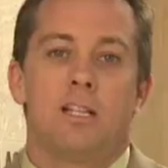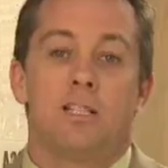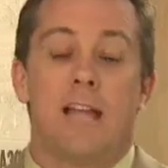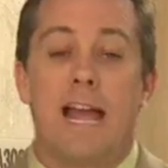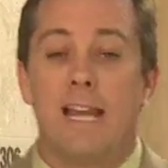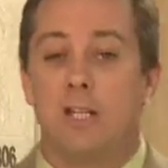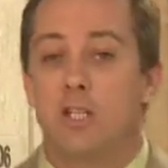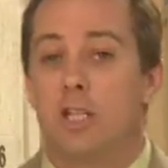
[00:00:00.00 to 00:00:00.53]

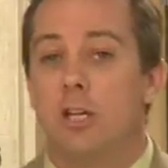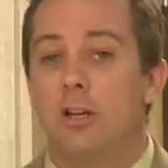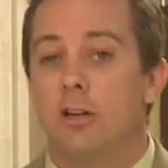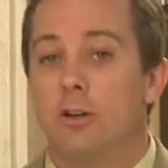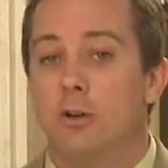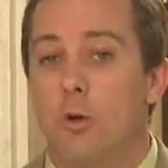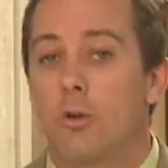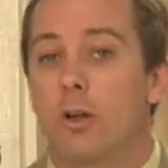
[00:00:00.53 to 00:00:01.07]
Last
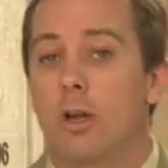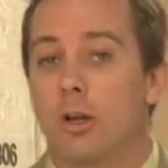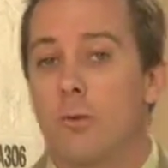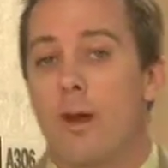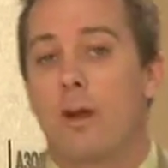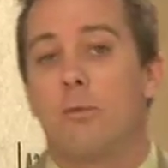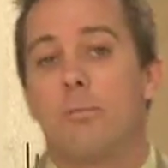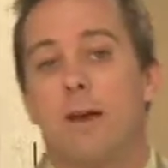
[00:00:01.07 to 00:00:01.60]
year, North
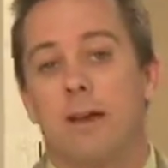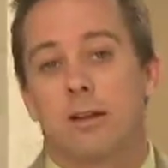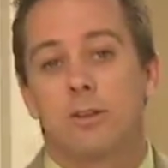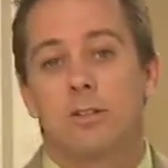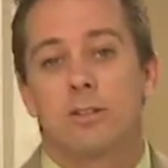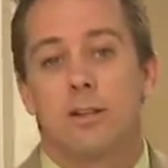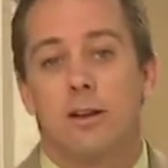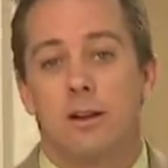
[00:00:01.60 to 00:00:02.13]
Colorado
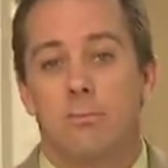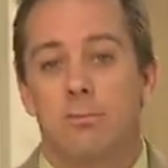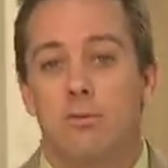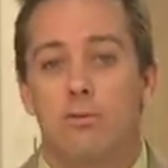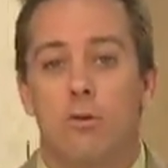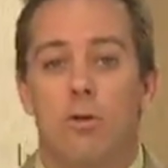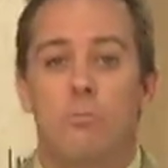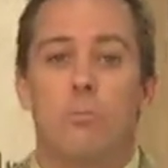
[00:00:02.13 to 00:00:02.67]
Medical Center
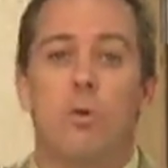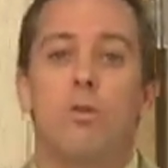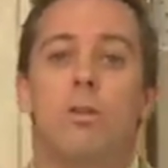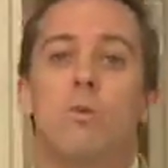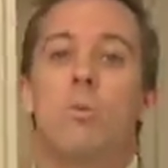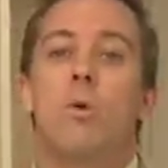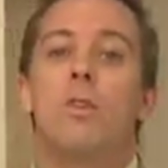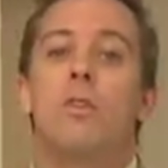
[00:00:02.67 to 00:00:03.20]
performed more
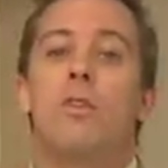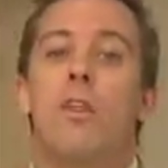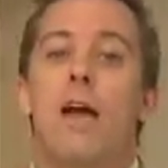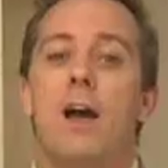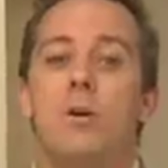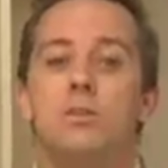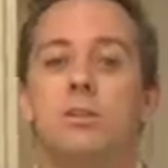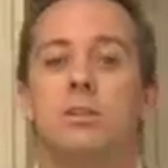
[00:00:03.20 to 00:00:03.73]
than
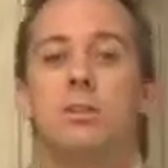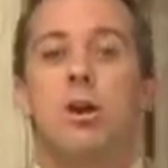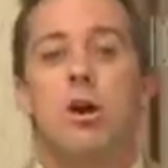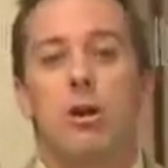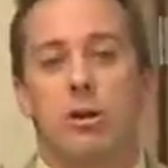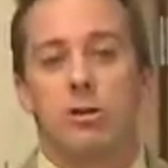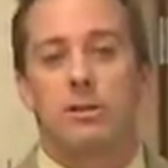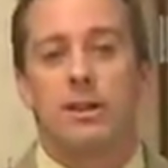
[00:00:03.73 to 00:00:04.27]
1,000
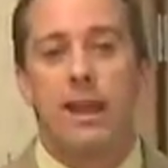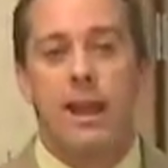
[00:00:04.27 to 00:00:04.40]
heart